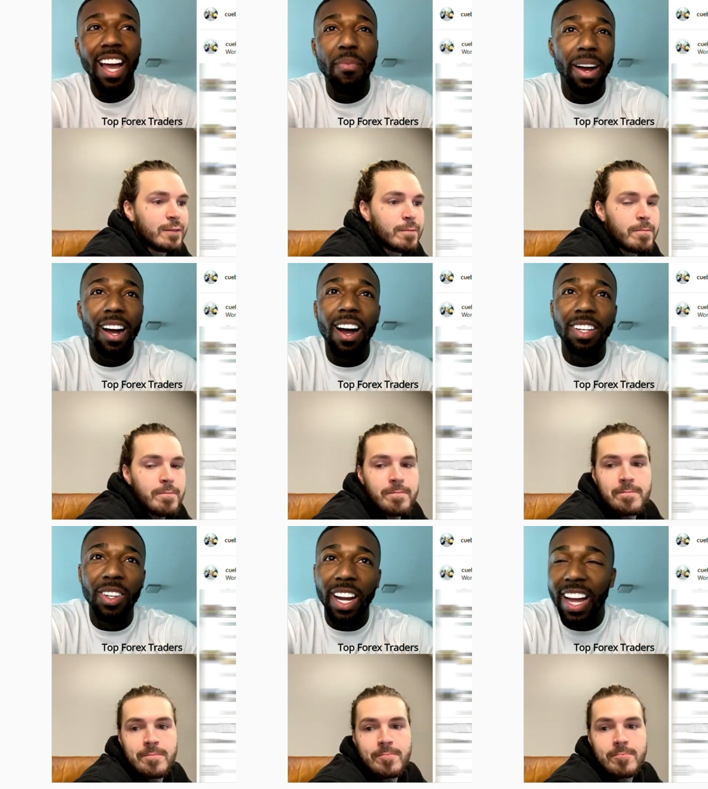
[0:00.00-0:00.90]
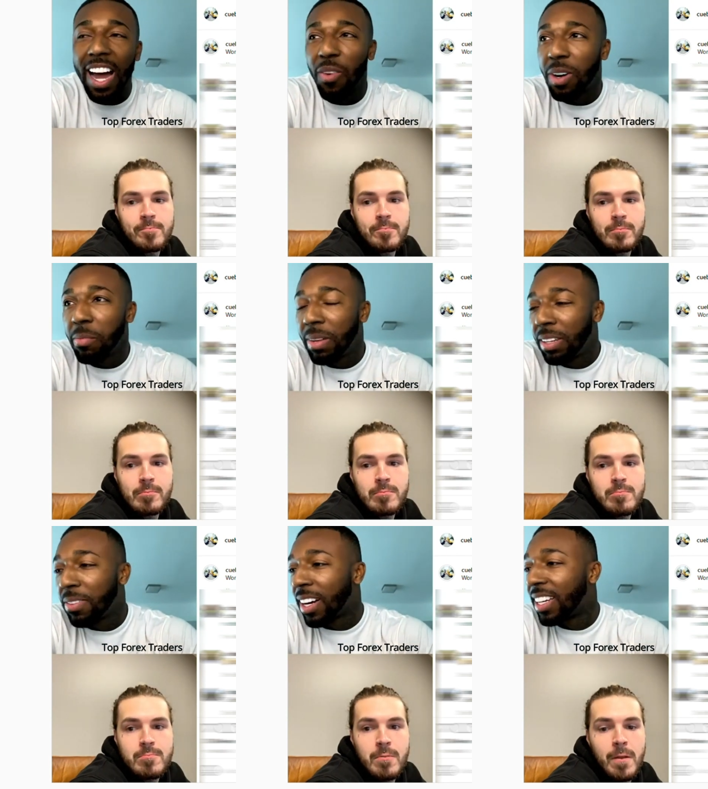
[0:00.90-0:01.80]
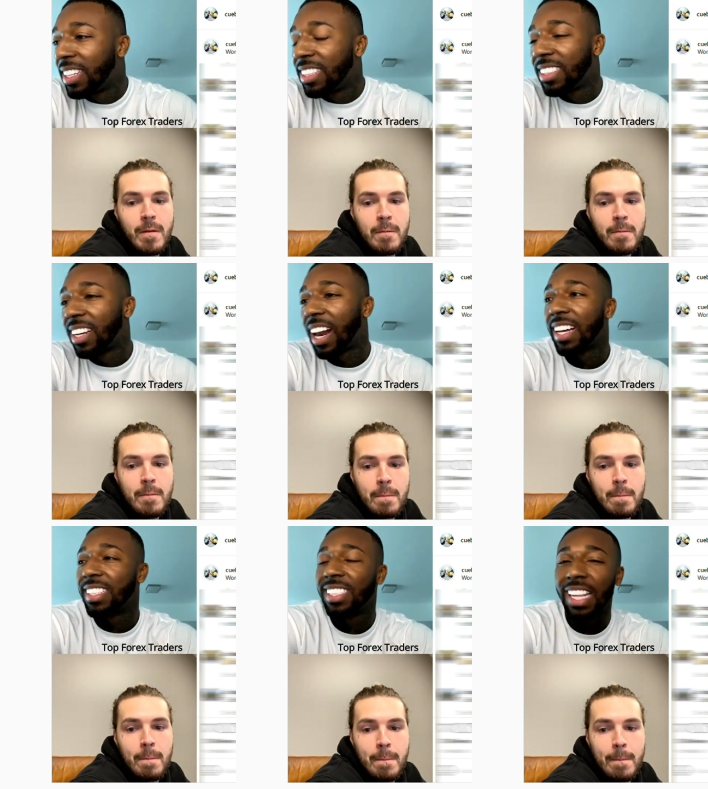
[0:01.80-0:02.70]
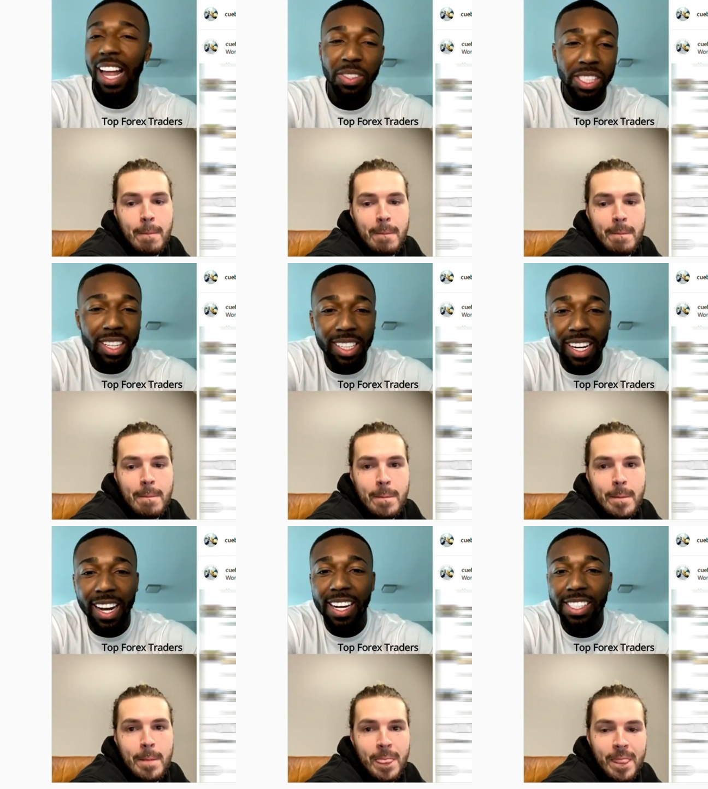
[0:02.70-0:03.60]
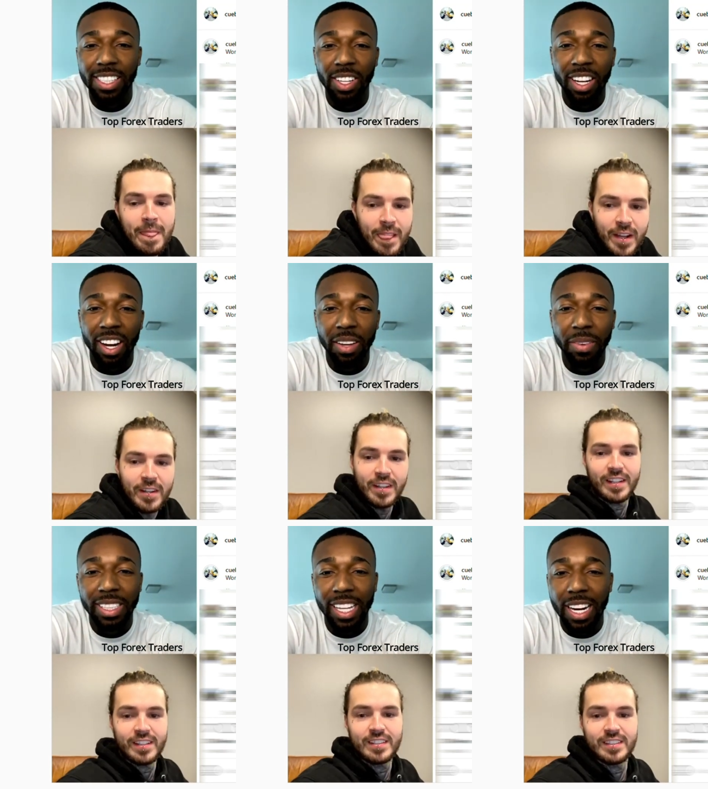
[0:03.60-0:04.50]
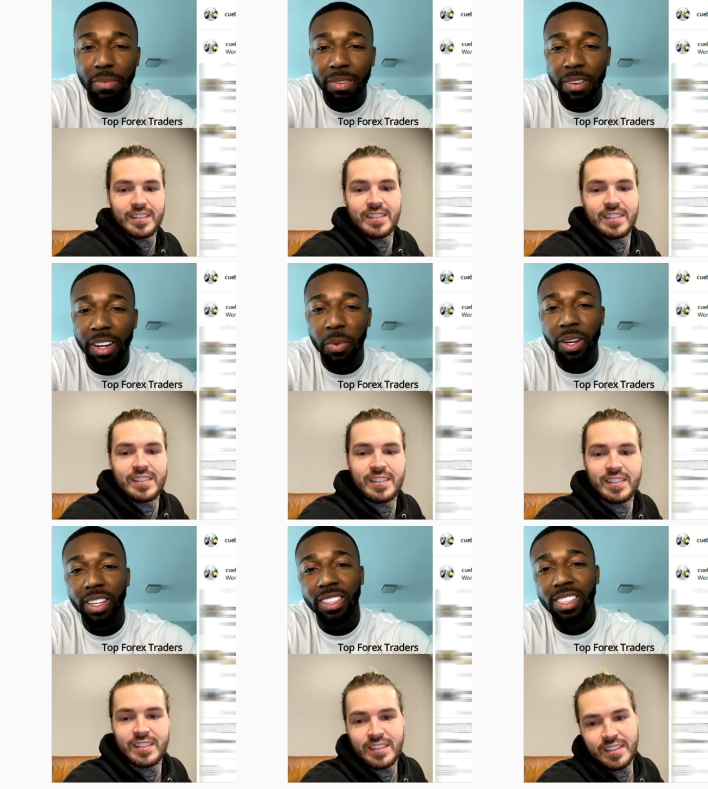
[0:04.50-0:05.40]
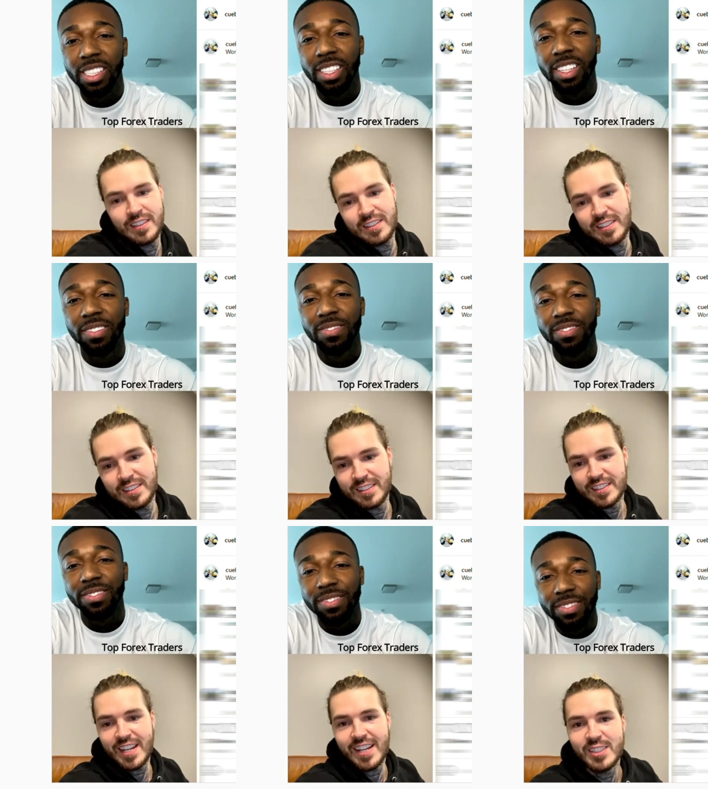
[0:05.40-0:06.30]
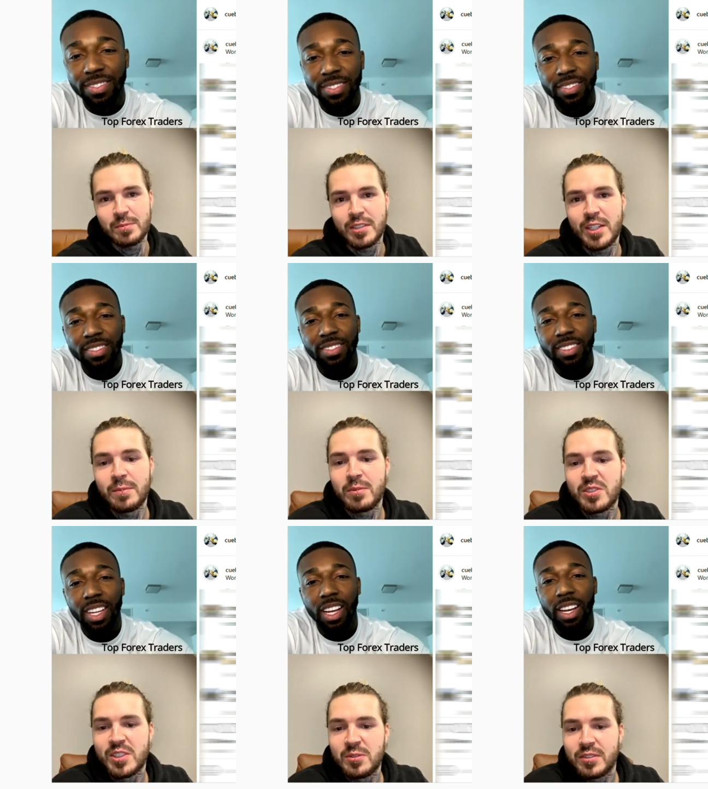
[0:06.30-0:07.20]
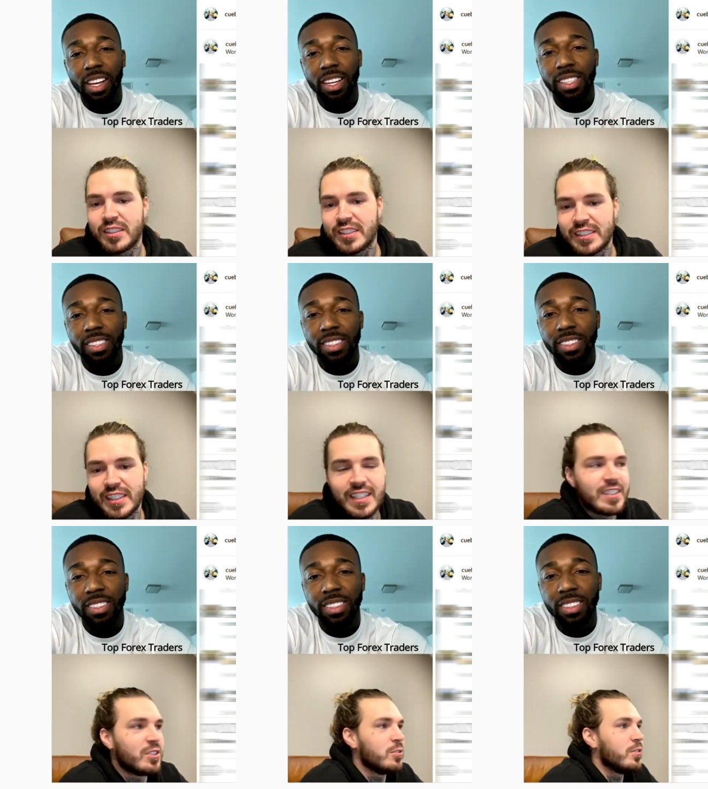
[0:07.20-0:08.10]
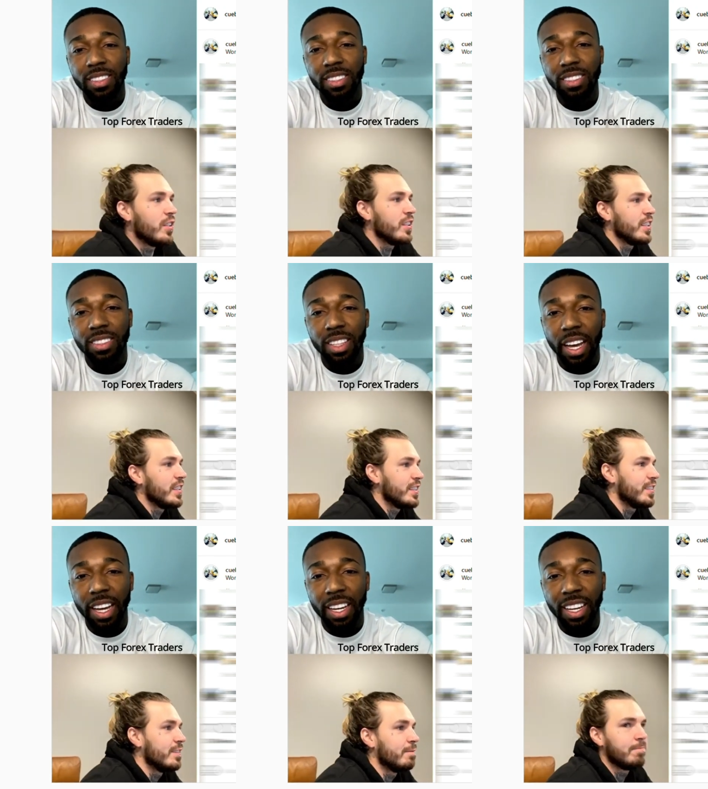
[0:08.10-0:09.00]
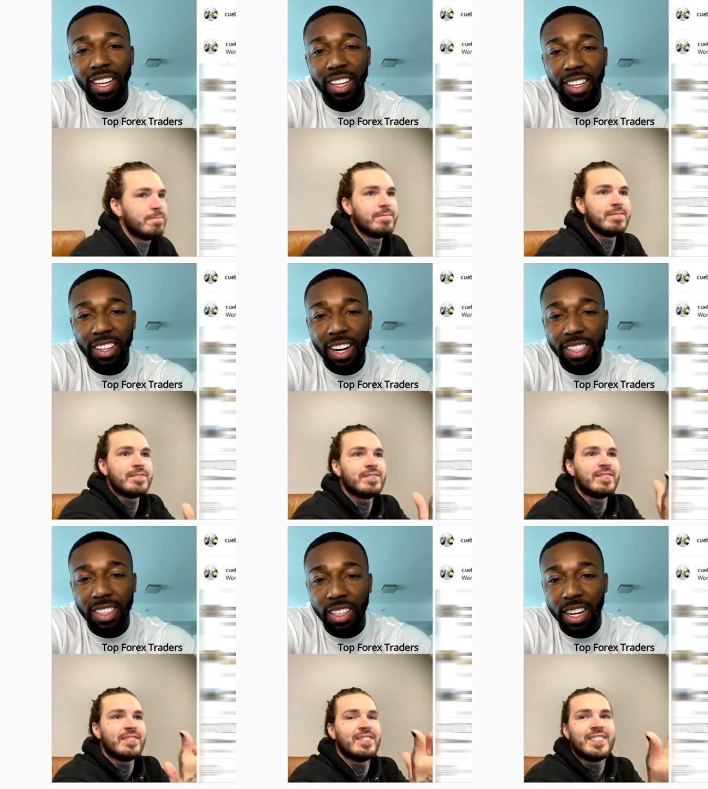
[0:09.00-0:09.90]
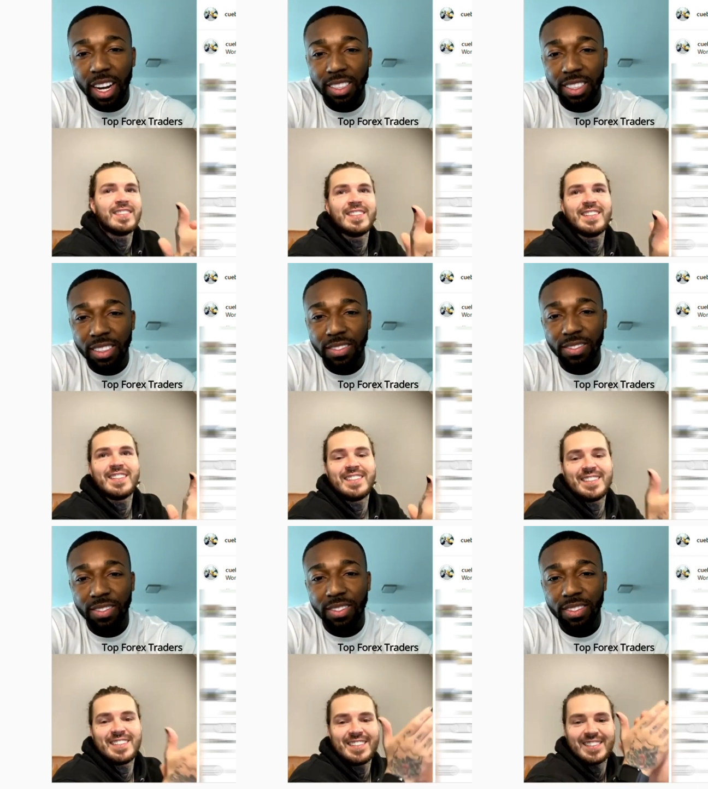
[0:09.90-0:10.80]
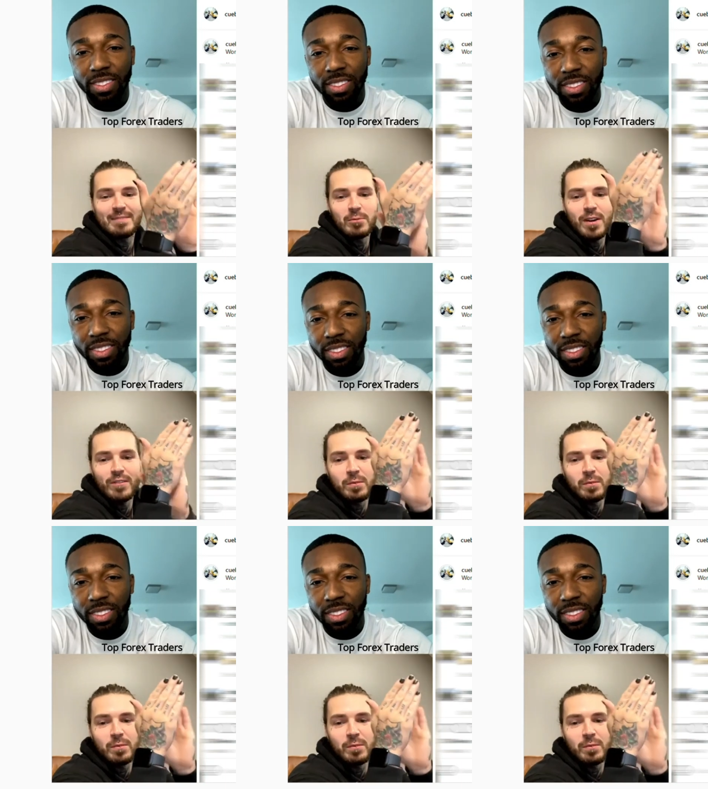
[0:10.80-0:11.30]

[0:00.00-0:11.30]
Speaker 1: at my condo, like I don't want to be fucking like slouchy and that kind of shit. So I'm oh, yeah. i fucking work and shit, you know.
Speaker 2: This guy's up ten percent with the EA so far today. Hey, congrats. congrats. Give round of